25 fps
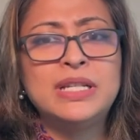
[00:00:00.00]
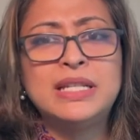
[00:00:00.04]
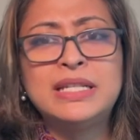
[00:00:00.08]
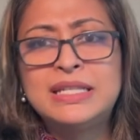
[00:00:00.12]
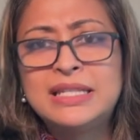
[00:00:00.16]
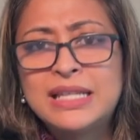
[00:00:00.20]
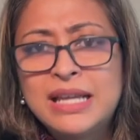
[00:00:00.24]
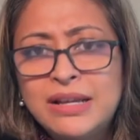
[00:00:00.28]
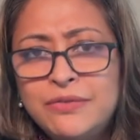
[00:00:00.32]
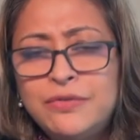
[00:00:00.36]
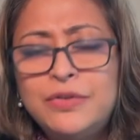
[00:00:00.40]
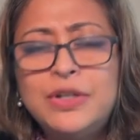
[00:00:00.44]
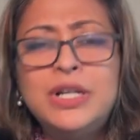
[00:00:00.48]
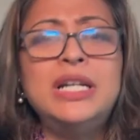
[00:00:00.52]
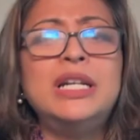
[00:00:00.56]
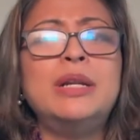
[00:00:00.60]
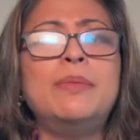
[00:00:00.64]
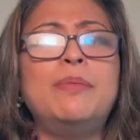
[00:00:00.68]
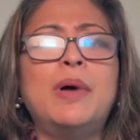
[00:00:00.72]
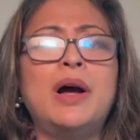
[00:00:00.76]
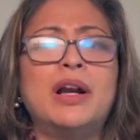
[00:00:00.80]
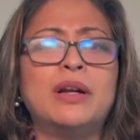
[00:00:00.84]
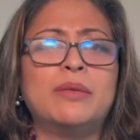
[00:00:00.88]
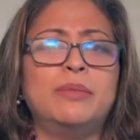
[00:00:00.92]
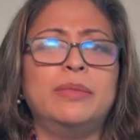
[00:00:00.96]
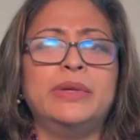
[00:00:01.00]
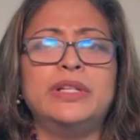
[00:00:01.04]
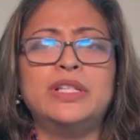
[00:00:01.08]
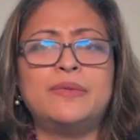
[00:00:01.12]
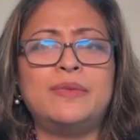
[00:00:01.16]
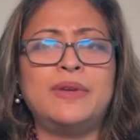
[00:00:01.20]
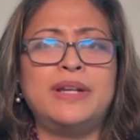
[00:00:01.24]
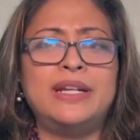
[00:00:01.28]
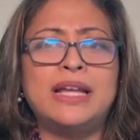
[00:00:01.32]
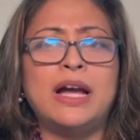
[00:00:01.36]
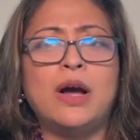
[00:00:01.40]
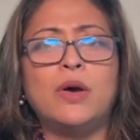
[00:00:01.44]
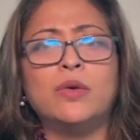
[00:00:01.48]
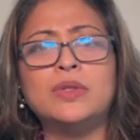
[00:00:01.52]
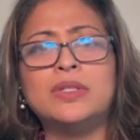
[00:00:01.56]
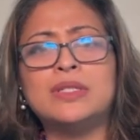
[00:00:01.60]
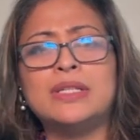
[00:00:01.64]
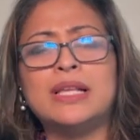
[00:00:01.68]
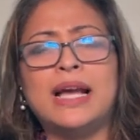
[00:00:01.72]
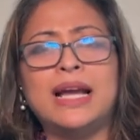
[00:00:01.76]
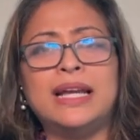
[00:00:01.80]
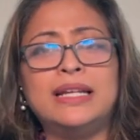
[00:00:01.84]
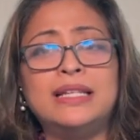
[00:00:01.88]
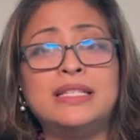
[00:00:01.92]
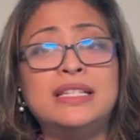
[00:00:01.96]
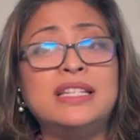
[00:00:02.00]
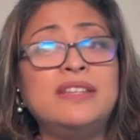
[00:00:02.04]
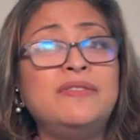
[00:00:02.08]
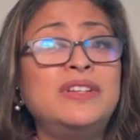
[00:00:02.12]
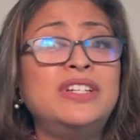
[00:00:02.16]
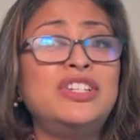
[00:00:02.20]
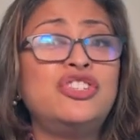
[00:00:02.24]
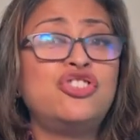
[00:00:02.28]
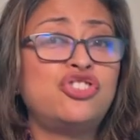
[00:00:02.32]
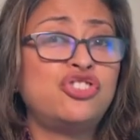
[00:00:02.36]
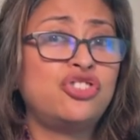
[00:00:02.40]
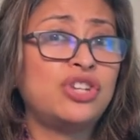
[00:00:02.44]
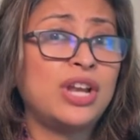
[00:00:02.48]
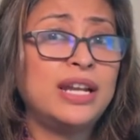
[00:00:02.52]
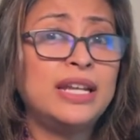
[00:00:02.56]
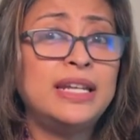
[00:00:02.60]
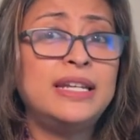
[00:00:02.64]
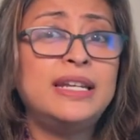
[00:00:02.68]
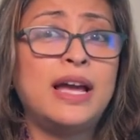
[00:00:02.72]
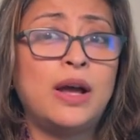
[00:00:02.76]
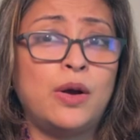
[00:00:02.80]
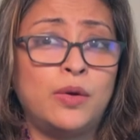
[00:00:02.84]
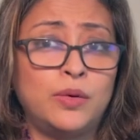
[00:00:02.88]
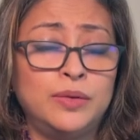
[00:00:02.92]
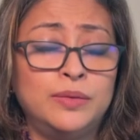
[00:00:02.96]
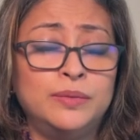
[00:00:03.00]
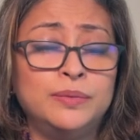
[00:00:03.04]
and several departments were downsized, even shut down,